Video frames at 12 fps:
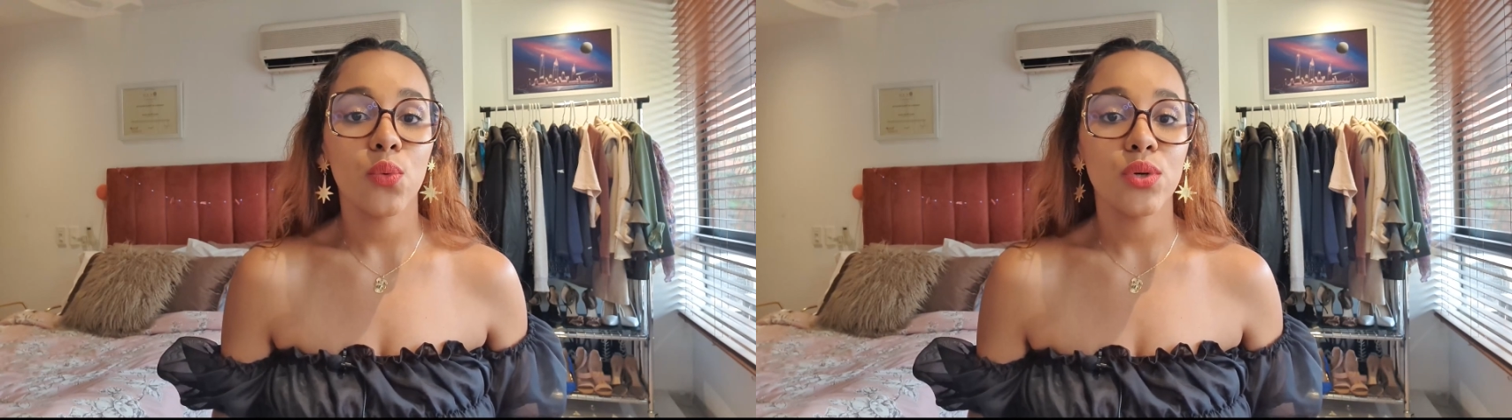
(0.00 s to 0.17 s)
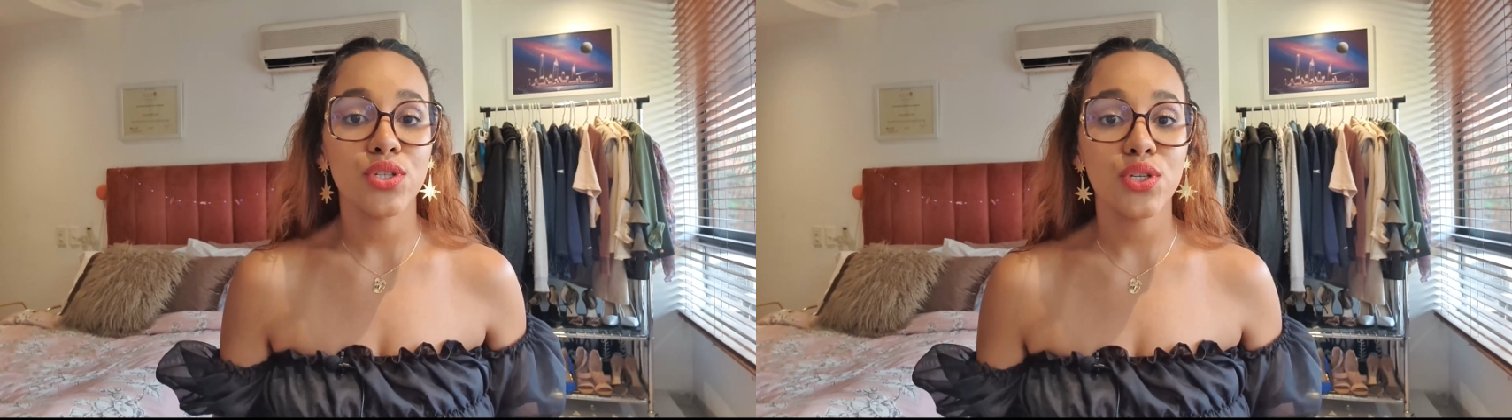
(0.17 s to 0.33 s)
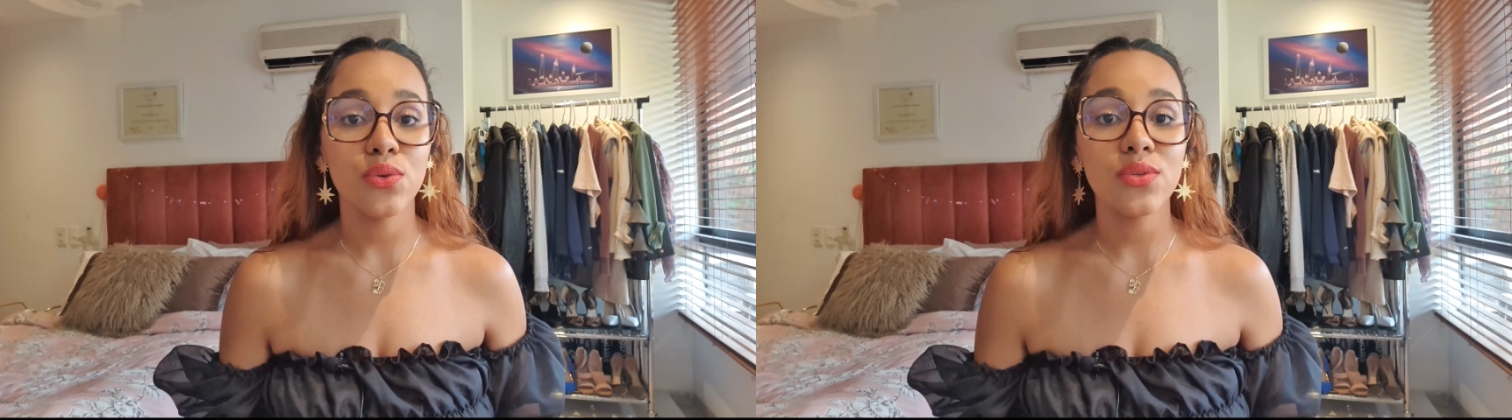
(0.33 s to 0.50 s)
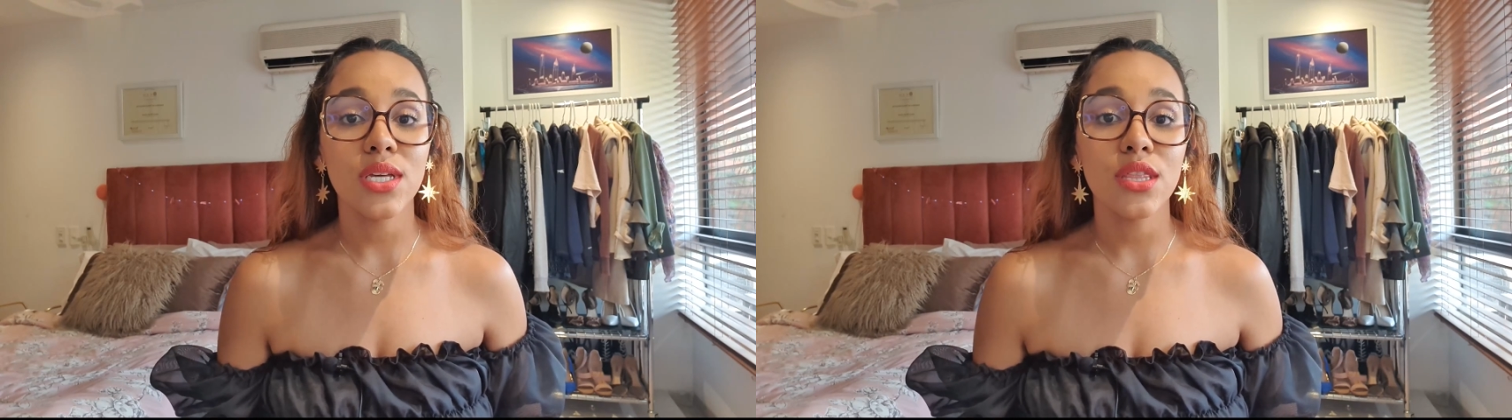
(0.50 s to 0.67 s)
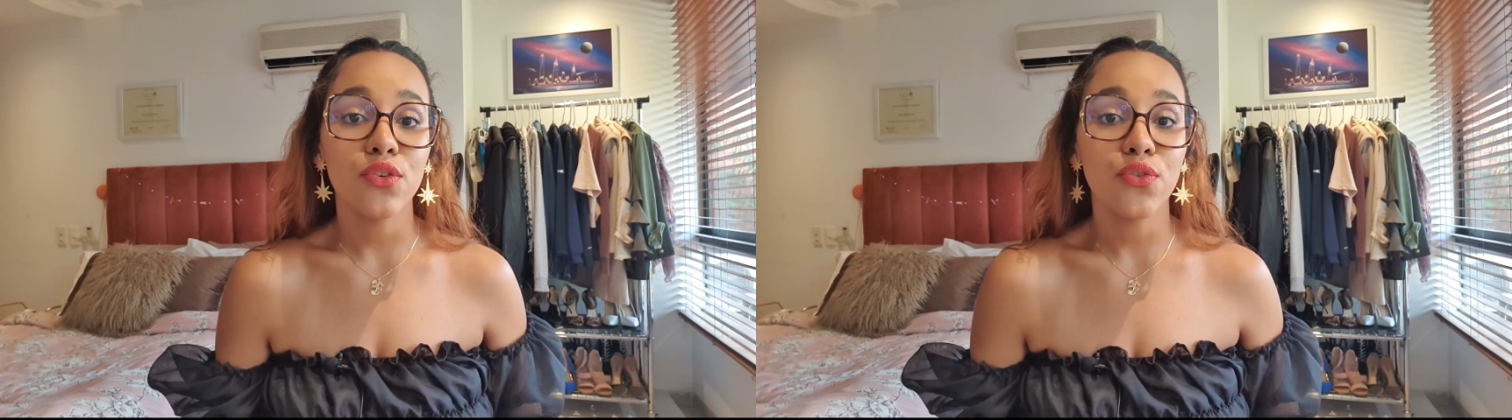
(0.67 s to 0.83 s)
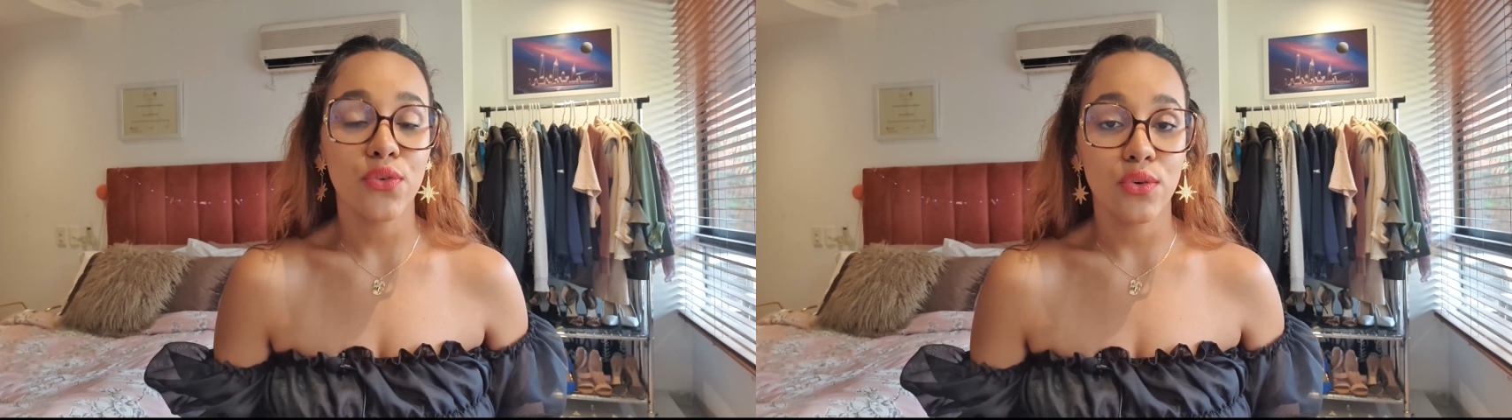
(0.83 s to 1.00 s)
was used in
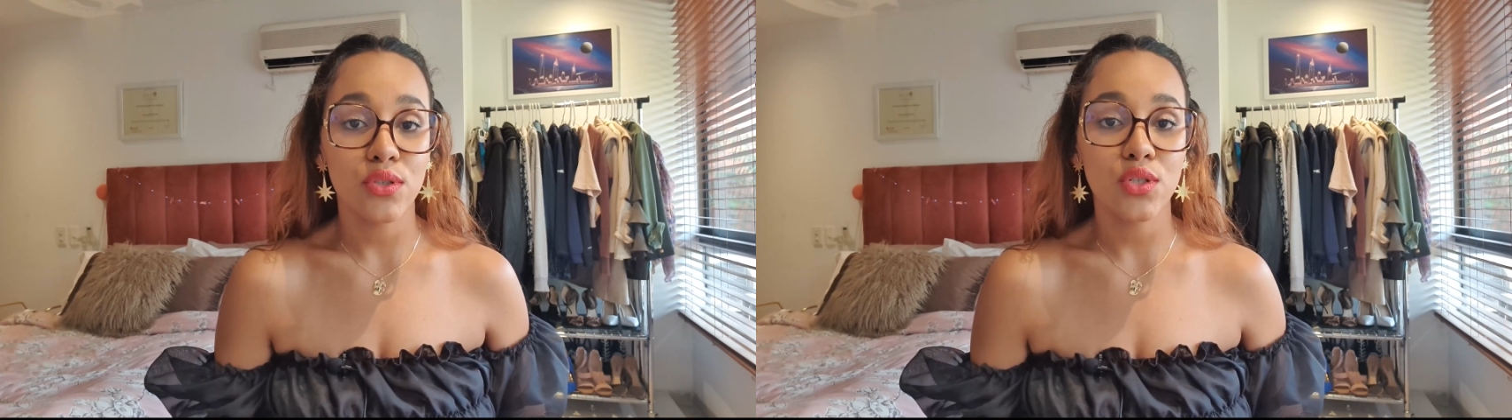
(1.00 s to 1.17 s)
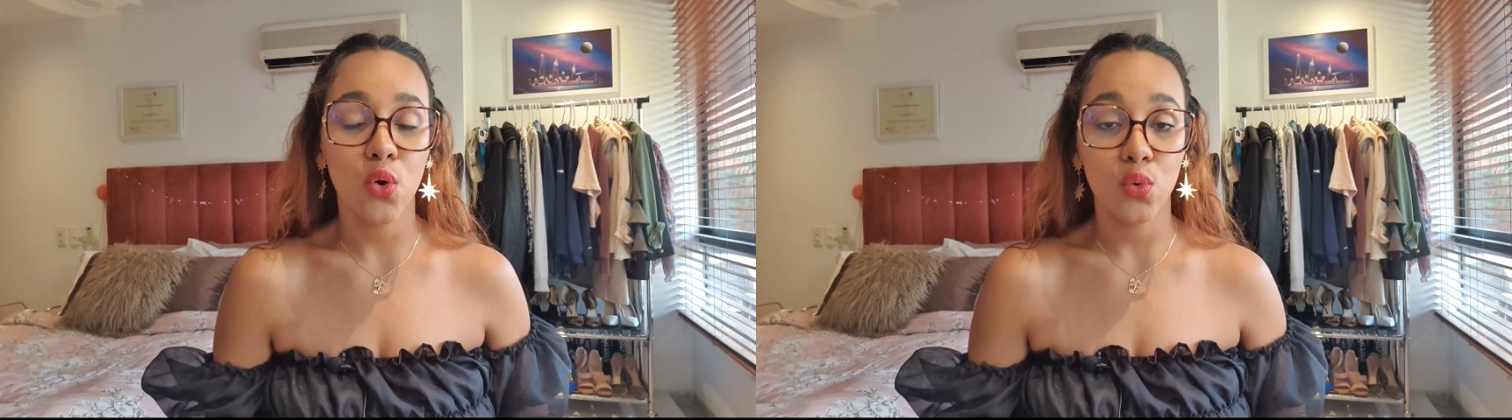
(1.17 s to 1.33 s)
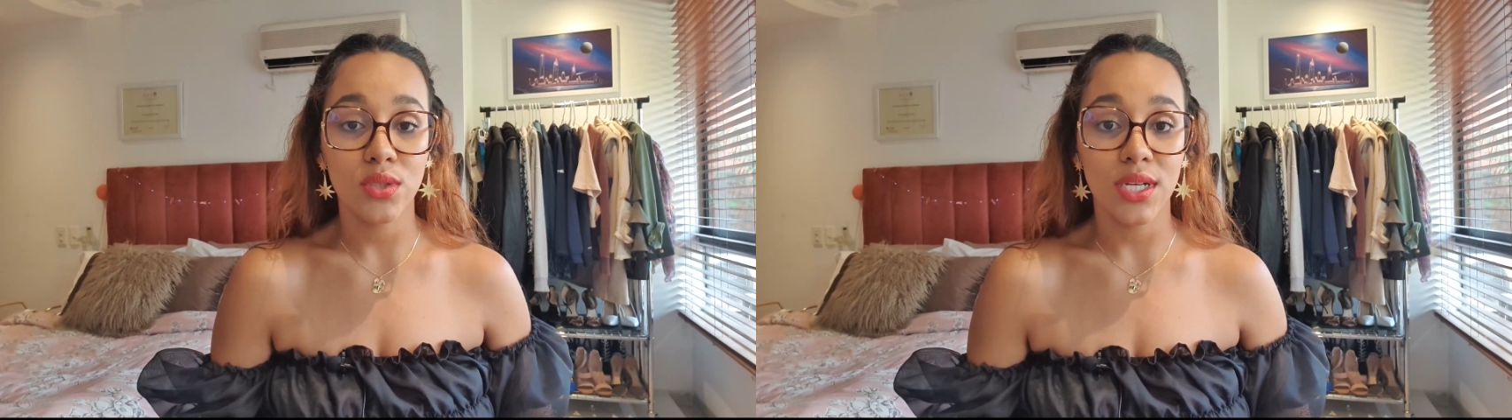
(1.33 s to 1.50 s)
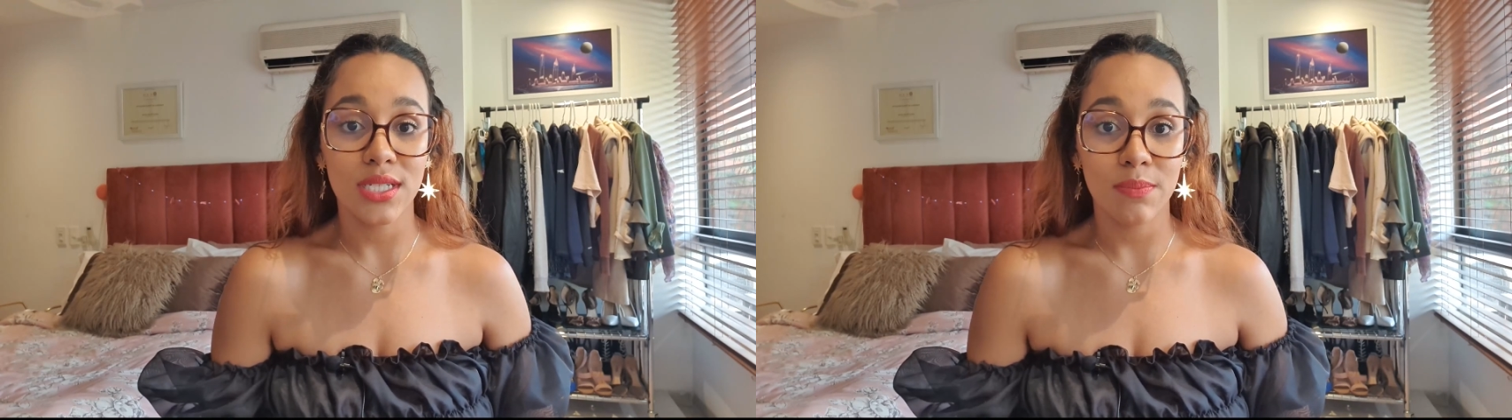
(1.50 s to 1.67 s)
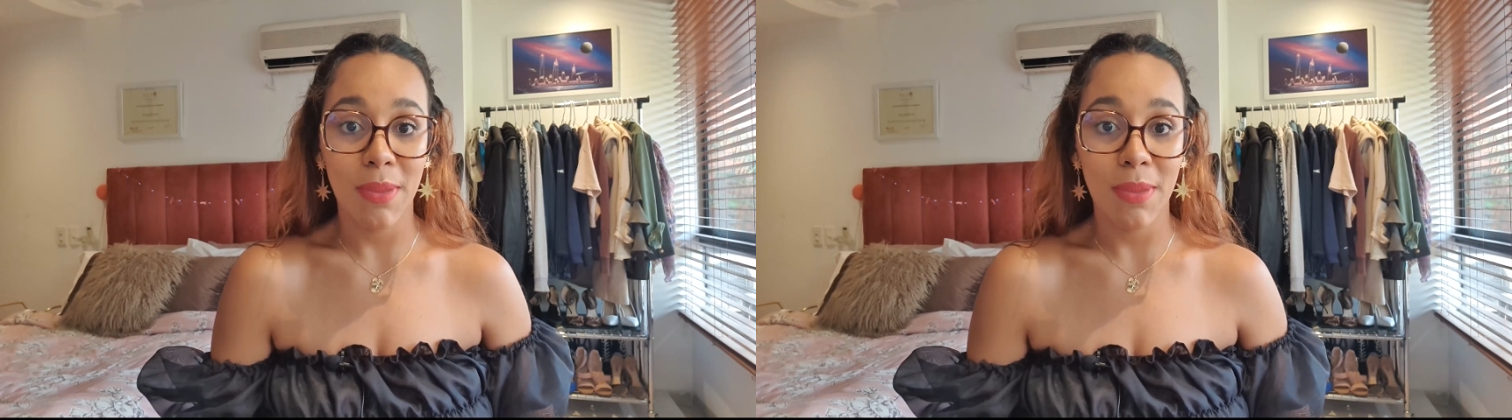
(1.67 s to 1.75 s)
the first Kotex